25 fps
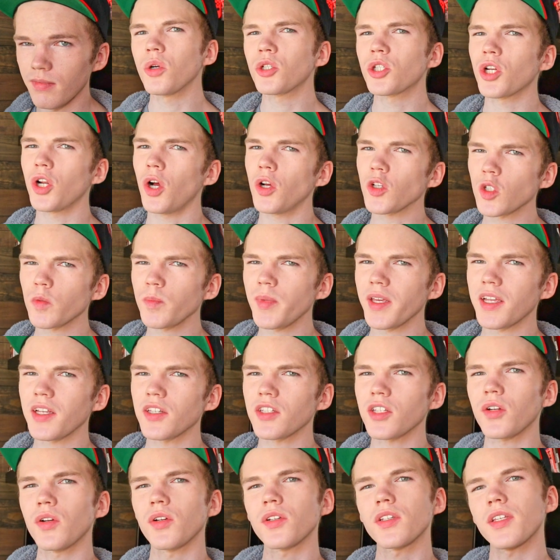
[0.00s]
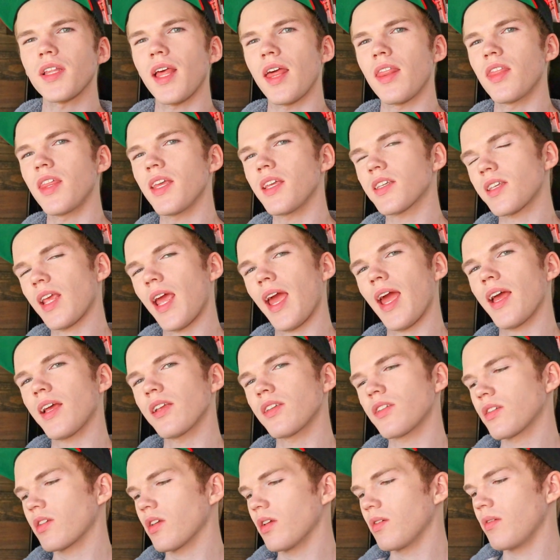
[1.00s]
What should also be considered is that this
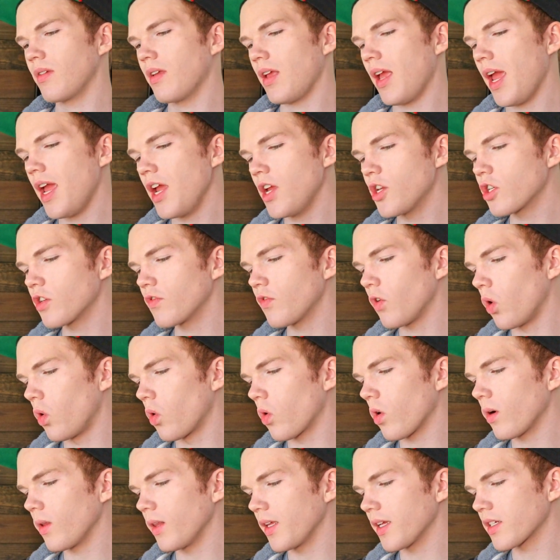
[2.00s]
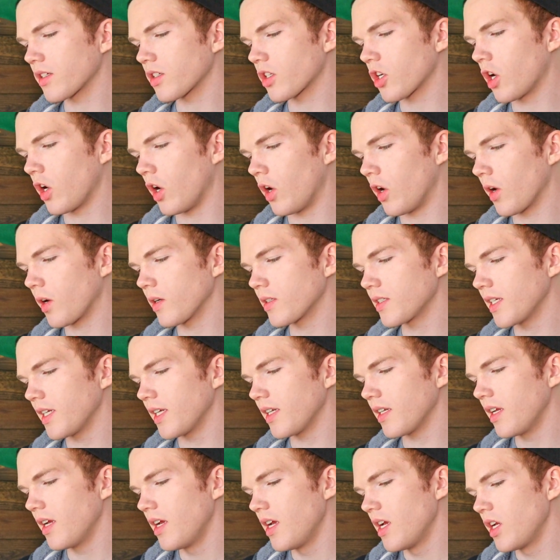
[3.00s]
has Age of Aurelus cards in
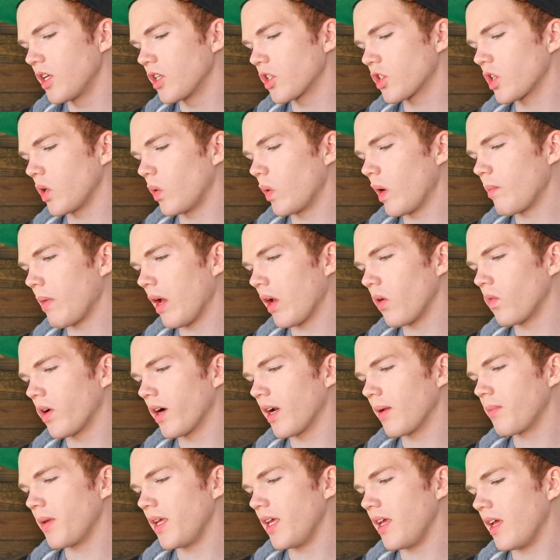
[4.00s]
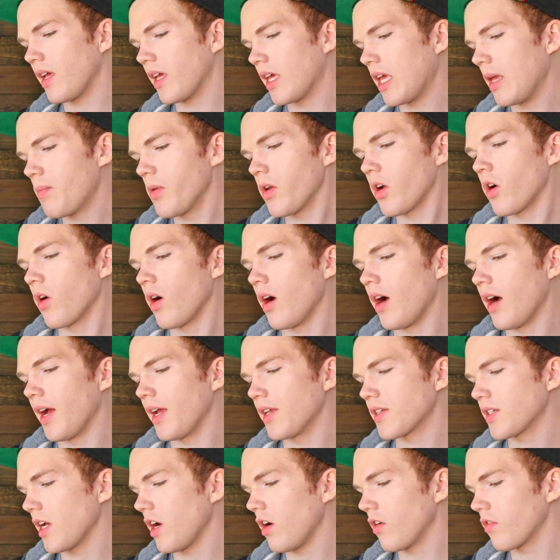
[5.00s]
it, so we might want to be keeping our
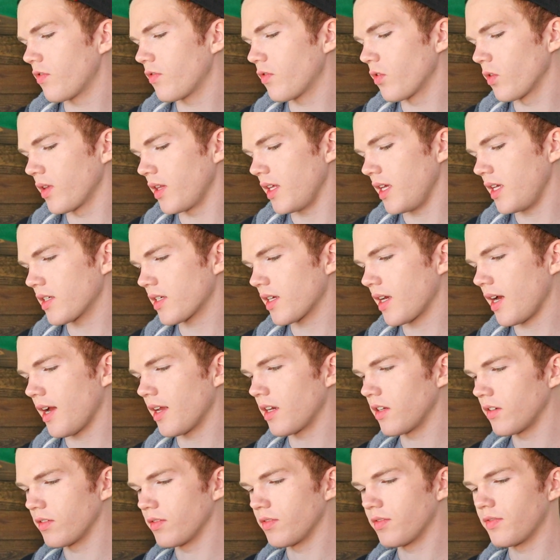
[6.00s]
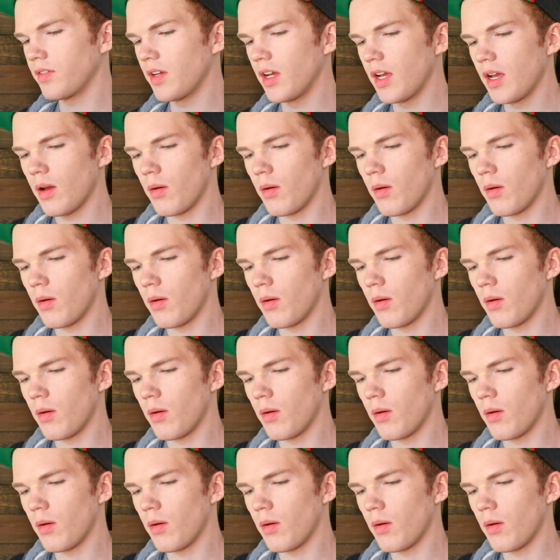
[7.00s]
eyes out for these kind of